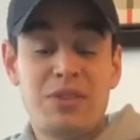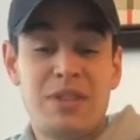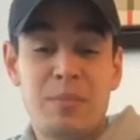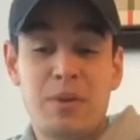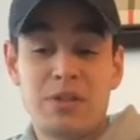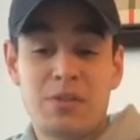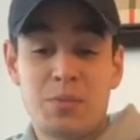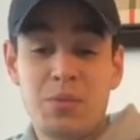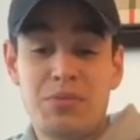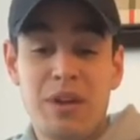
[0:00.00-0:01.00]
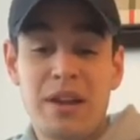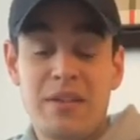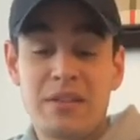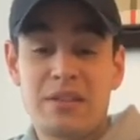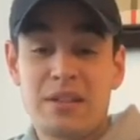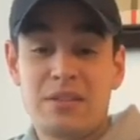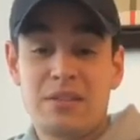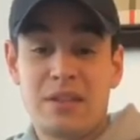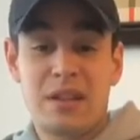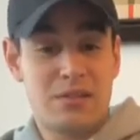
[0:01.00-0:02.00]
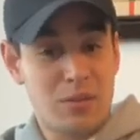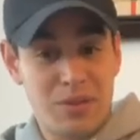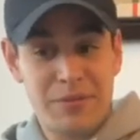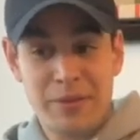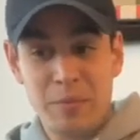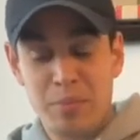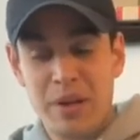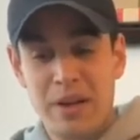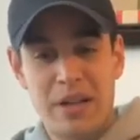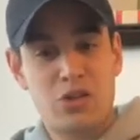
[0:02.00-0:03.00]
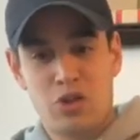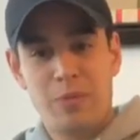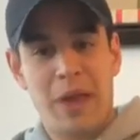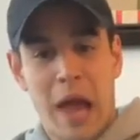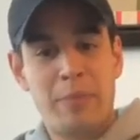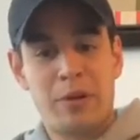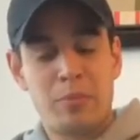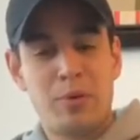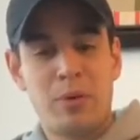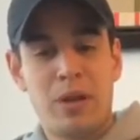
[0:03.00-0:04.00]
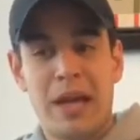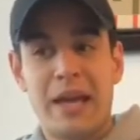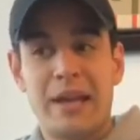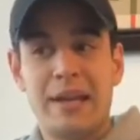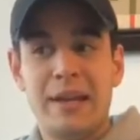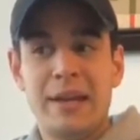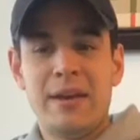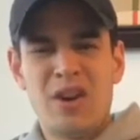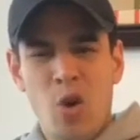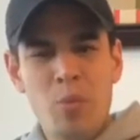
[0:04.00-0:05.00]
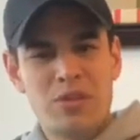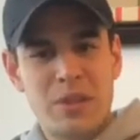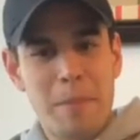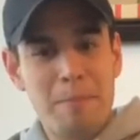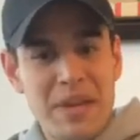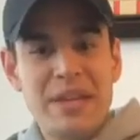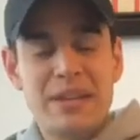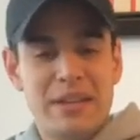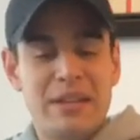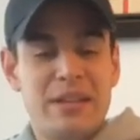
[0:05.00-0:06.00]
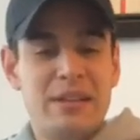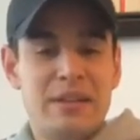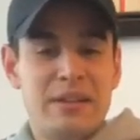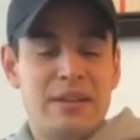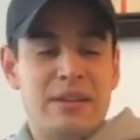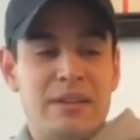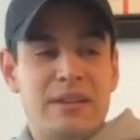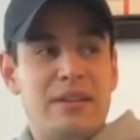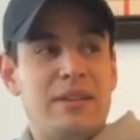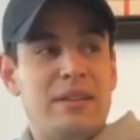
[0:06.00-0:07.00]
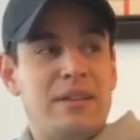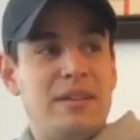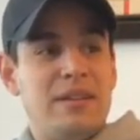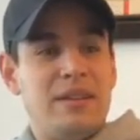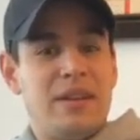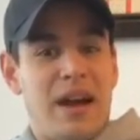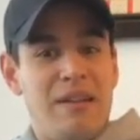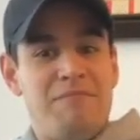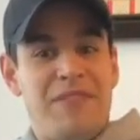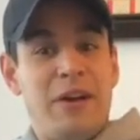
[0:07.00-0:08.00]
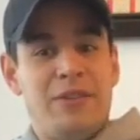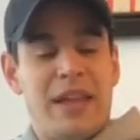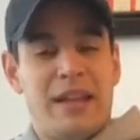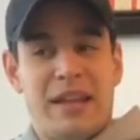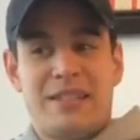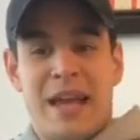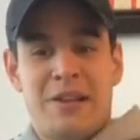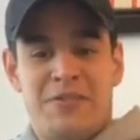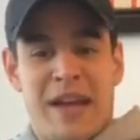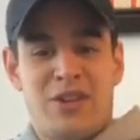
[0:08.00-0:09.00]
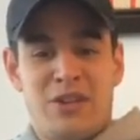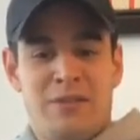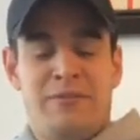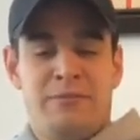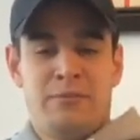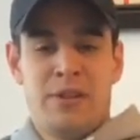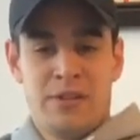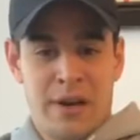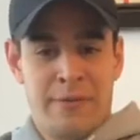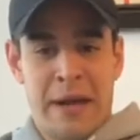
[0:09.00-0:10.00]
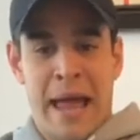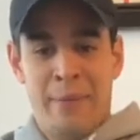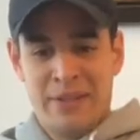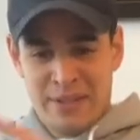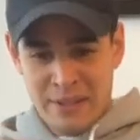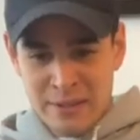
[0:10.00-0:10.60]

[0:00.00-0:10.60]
books we've read in the sense that it's so different, but extremely applicable, and almost immediately I felt that satisfaction of discovering habits and